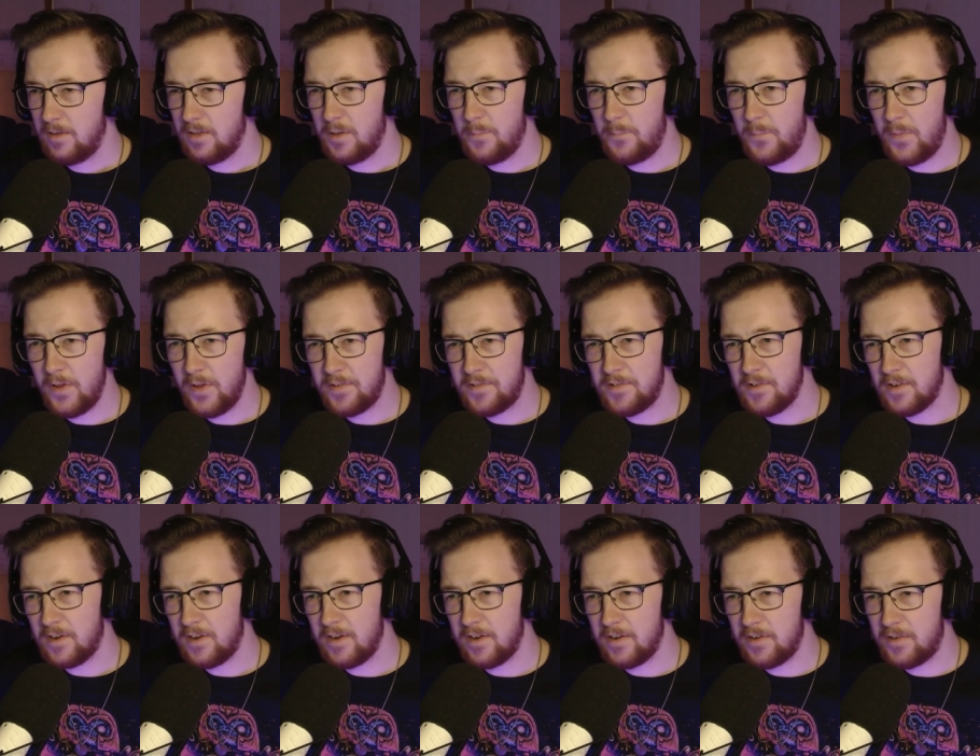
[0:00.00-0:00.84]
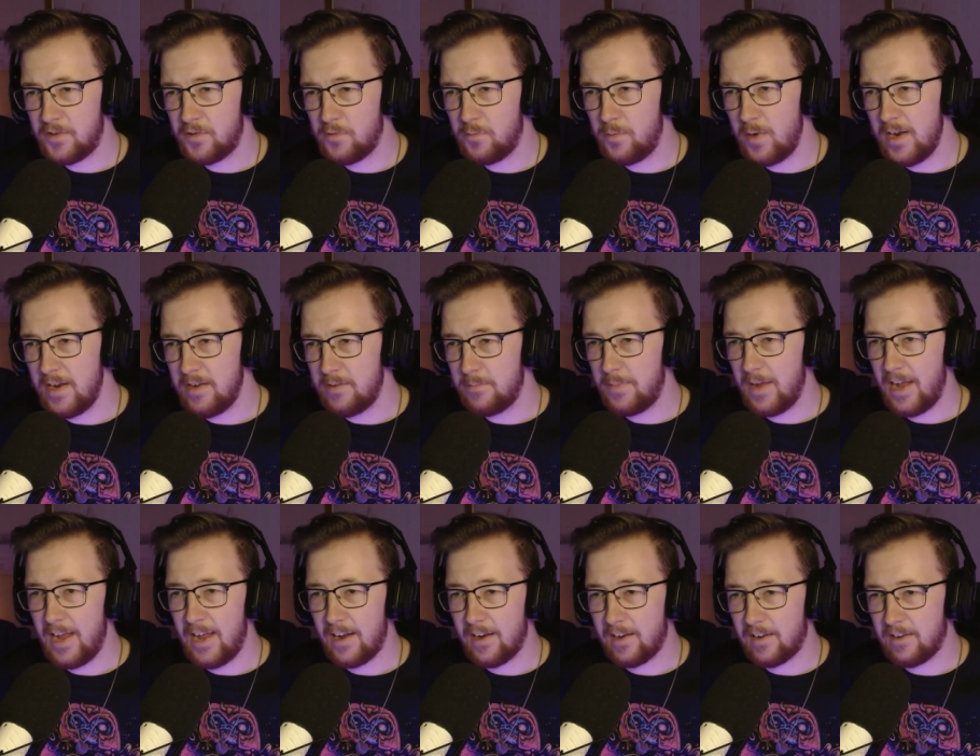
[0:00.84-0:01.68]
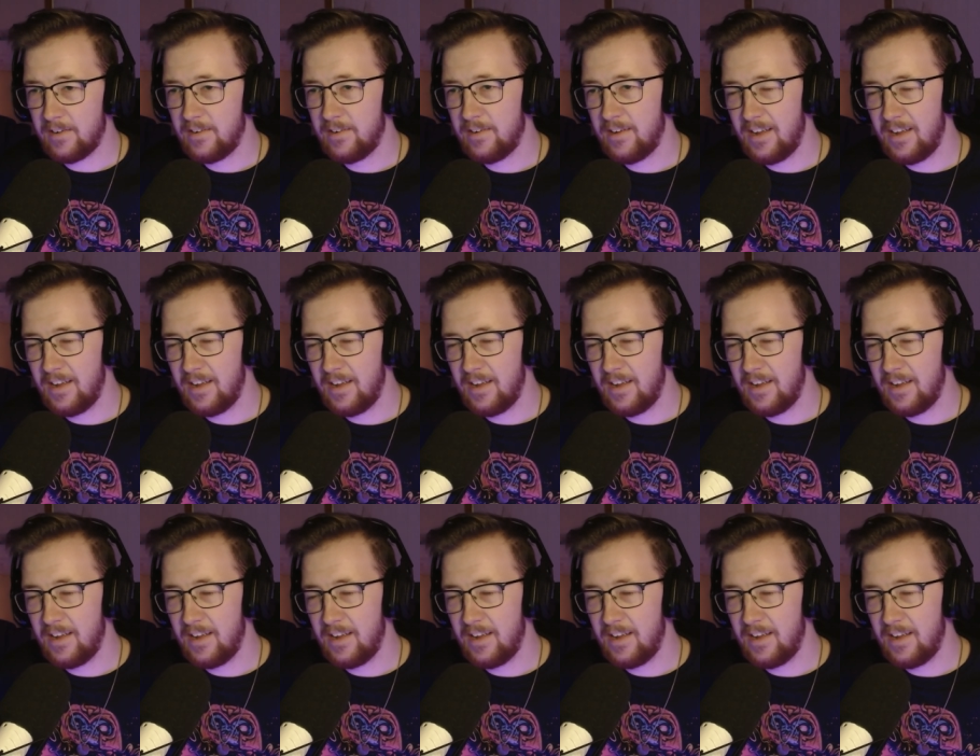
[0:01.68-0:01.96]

The bird's not going to tweet back.